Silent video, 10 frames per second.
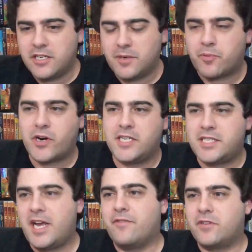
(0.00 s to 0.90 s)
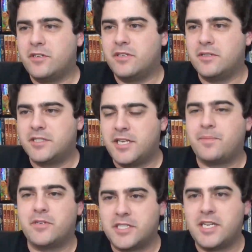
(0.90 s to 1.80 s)
depressed after
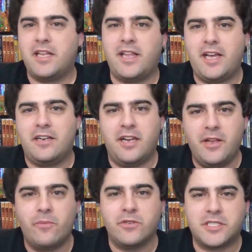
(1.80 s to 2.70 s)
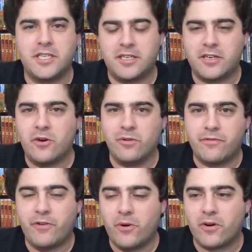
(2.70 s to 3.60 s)
Dipper said that he was going to go with
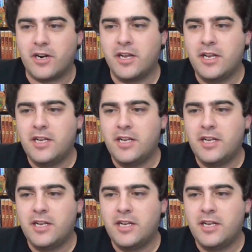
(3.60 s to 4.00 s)
Ford.